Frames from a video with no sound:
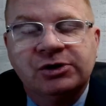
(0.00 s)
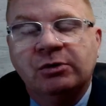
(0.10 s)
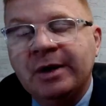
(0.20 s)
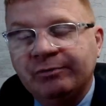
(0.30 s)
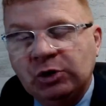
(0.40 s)
And
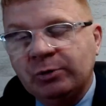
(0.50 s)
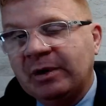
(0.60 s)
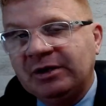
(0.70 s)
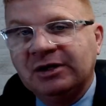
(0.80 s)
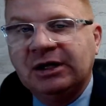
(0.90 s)
so you
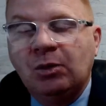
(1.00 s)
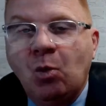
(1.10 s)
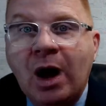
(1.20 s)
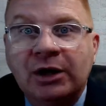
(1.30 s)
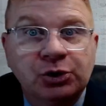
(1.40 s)
may be thinking,
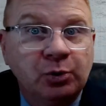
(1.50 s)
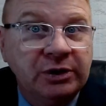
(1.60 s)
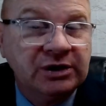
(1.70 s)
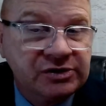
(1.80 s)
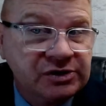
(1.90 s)
why should
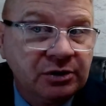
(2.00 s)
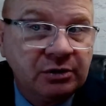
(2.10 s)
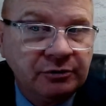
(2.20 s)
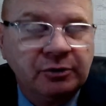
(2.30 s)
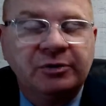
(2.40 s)
we
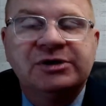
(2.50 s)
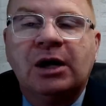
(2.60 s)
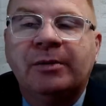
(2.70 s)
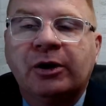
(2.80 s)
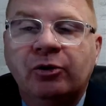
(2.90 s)
consider the
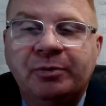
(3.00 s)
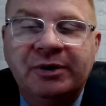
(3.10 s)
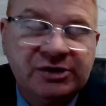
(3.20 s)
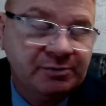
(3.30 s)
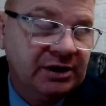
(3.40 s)
retirement group?
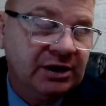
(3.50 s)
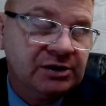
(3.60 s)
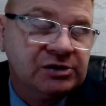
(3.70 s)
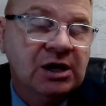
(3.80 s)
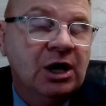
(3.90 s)
And it's
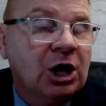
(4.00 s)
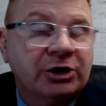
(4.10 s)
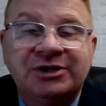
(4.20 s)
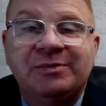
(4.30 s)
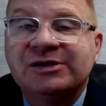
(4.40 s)
because our
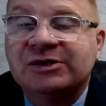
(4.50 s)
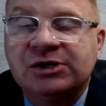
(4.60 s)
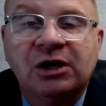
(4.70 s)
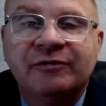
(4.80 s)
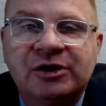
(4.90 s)
team has a
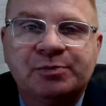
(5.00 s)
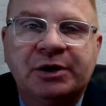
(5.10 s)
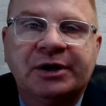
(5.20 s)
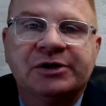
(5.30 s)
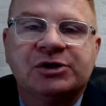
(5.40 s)
ton of
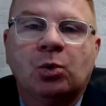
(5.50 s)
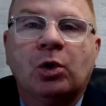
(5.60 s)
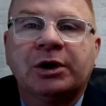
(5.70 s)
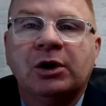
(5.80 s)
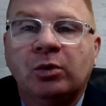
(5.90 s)
experience in
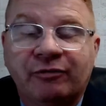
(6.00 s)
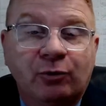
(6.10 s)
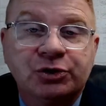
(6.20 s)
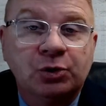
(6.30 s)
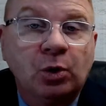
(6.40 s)
working with
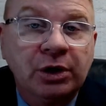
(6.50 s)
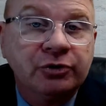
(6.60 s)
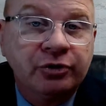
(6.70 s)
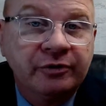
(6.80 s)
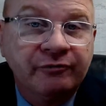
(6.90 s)
Fortune
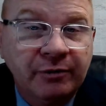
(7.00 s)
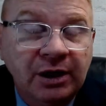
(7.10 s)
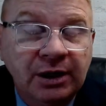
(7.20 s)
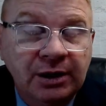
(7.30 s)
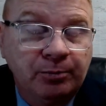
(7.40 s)
100
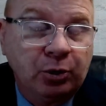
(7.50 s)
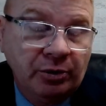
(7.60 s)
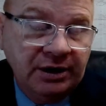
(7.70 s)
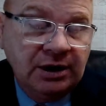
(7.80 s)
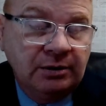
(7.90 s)

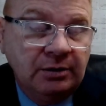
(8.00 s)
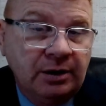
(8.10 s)
employee